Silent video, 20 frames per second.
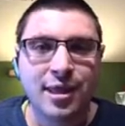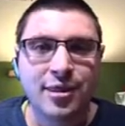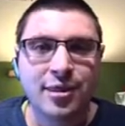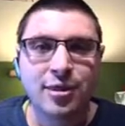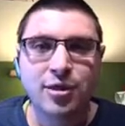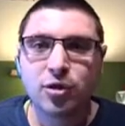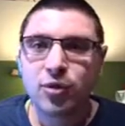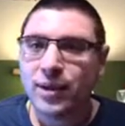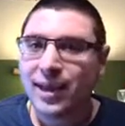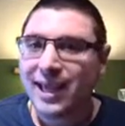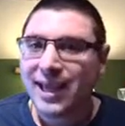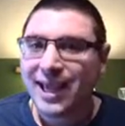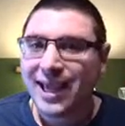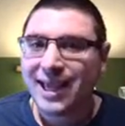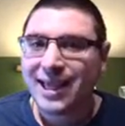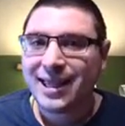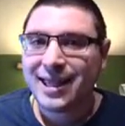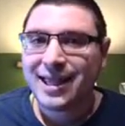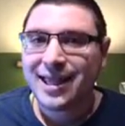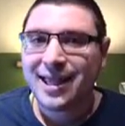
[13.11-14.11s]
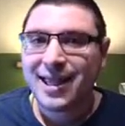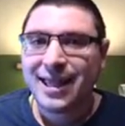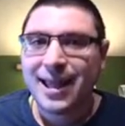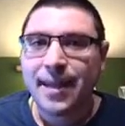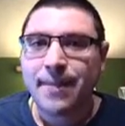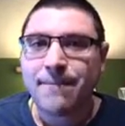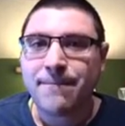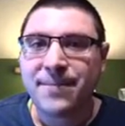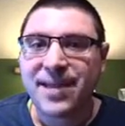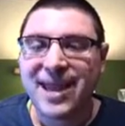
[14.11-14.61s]
The
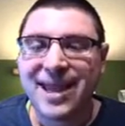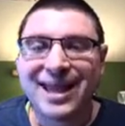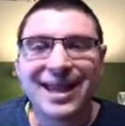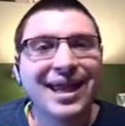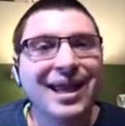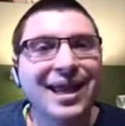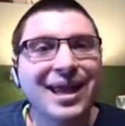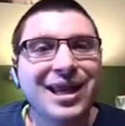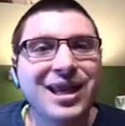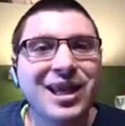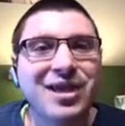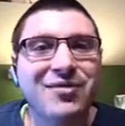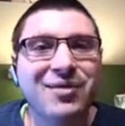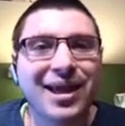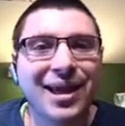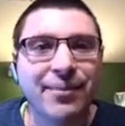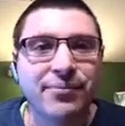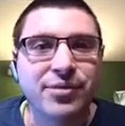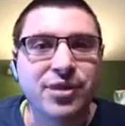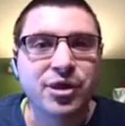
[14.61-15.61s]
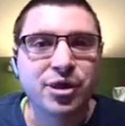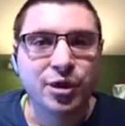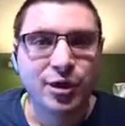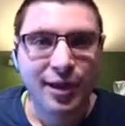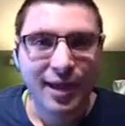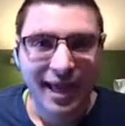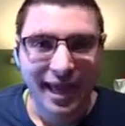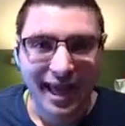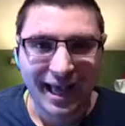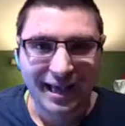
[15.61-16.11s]
2018 Made in New
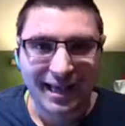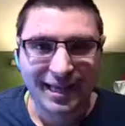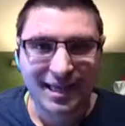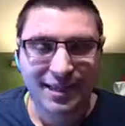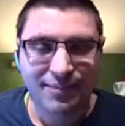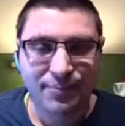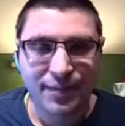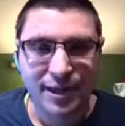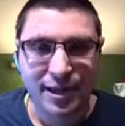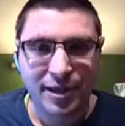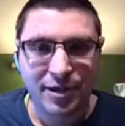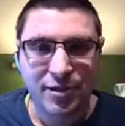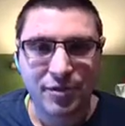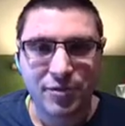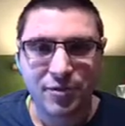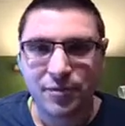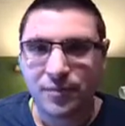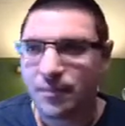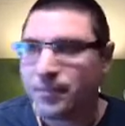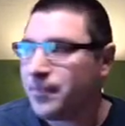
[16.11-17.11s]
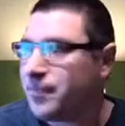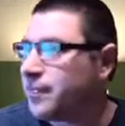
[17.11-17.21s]
Hampshire Expo.